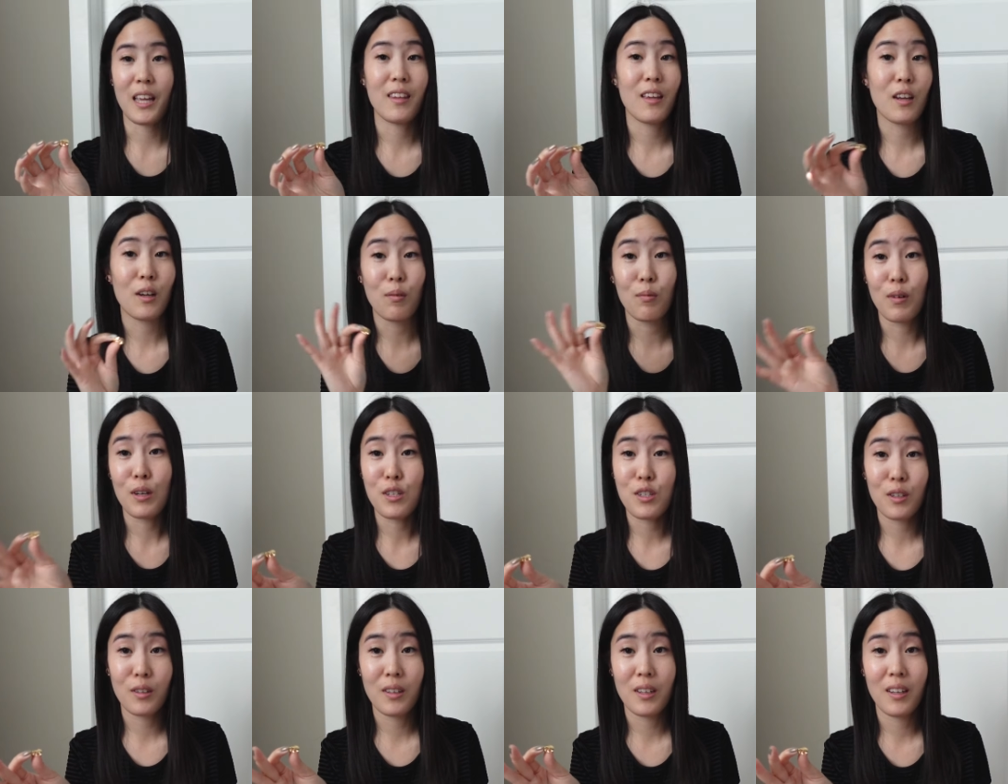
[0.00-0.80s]
I think
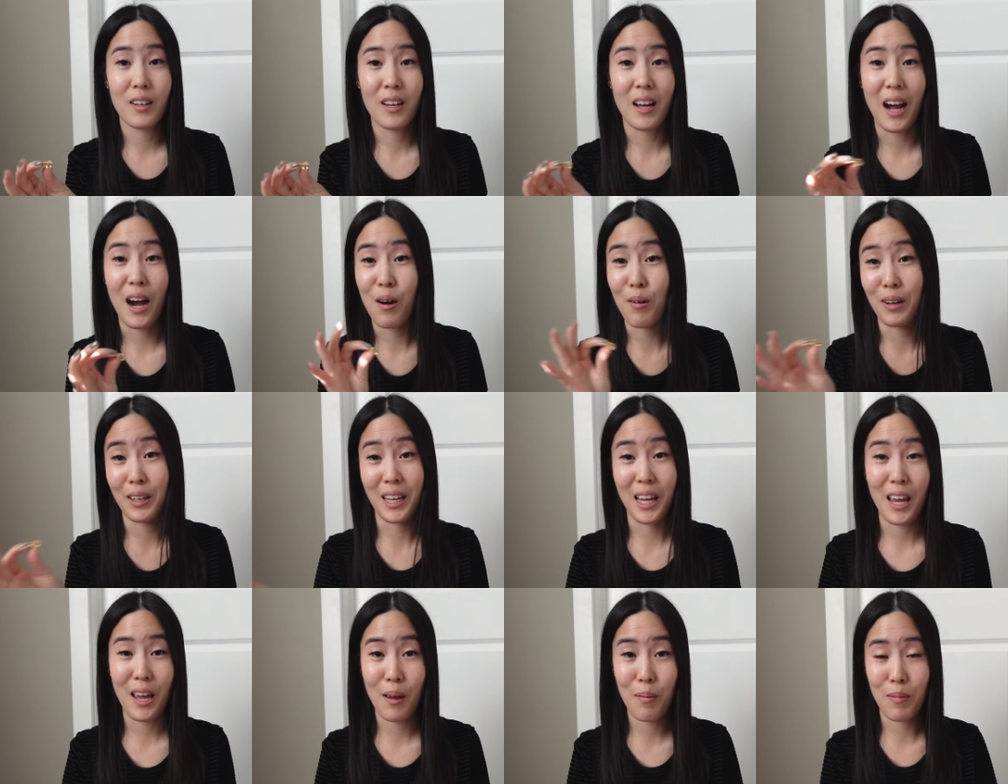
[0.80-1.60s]
originally how it
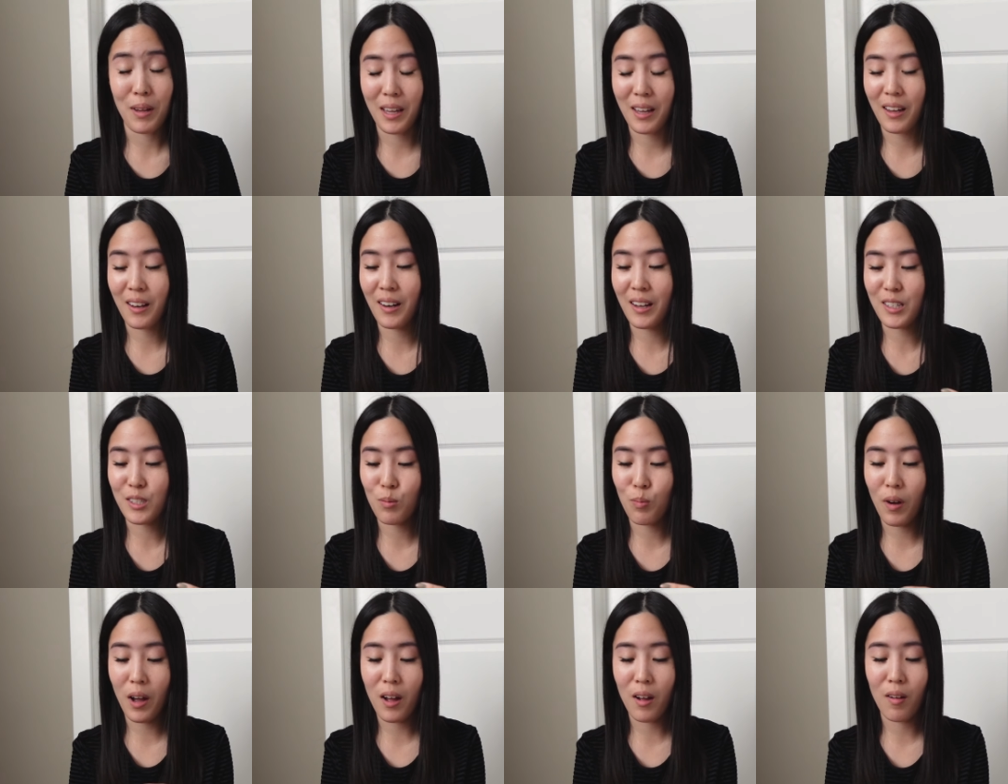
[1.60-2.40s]
came in
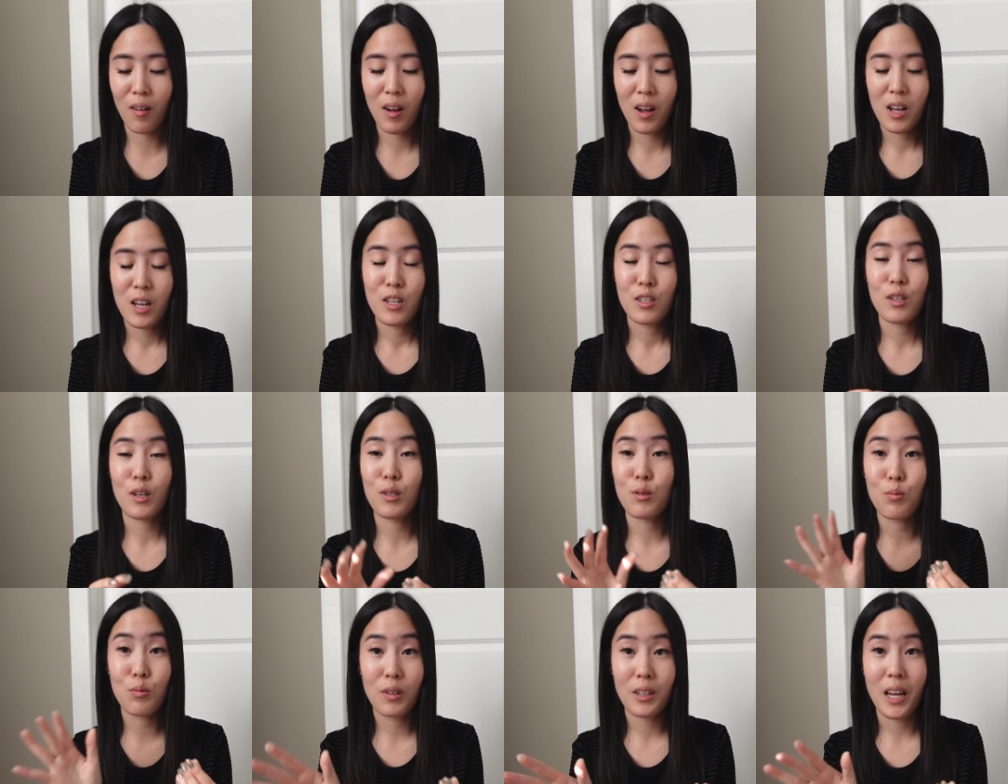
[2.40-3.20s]
as well, so I
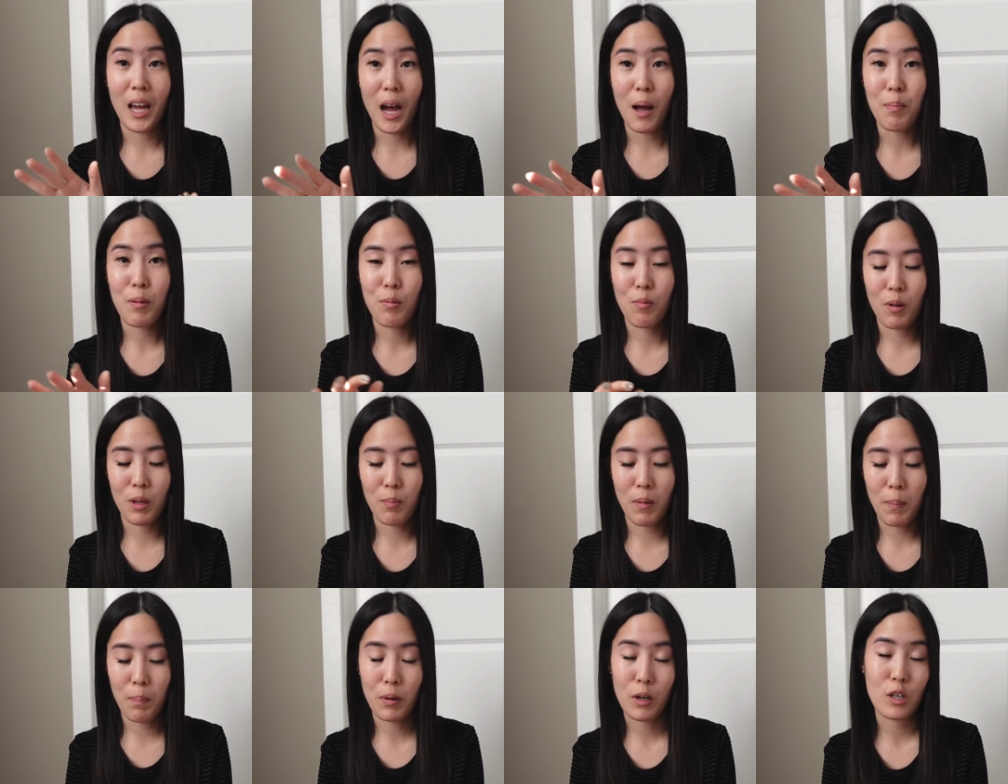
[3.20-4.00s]
was really happy with
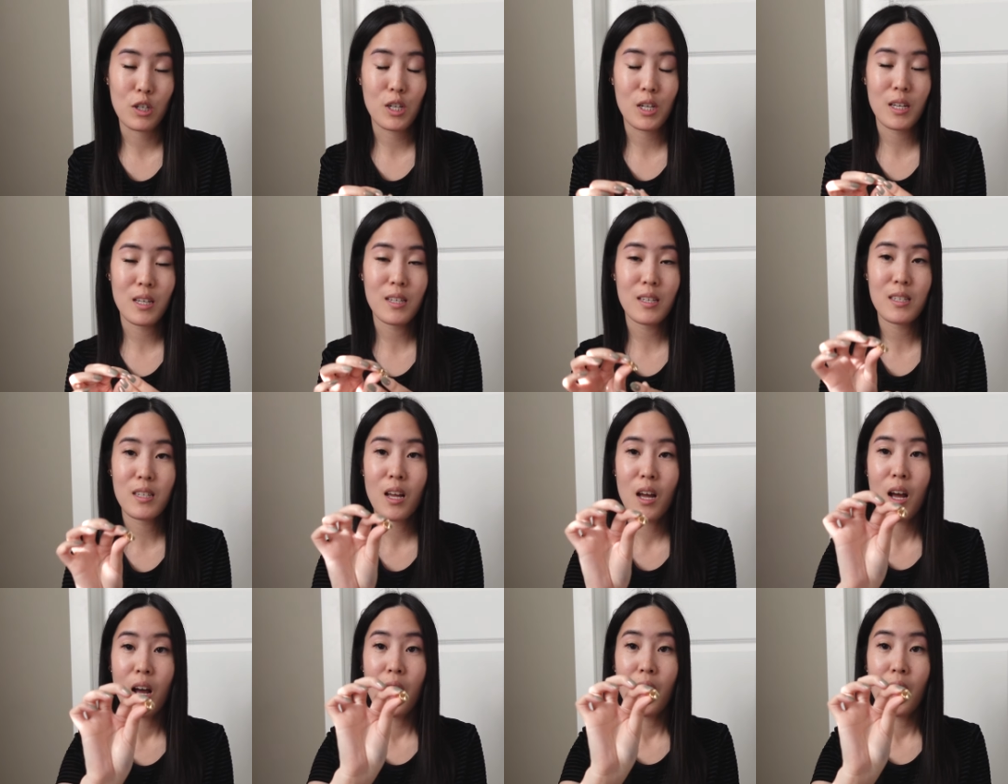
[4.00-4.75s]
my purchase.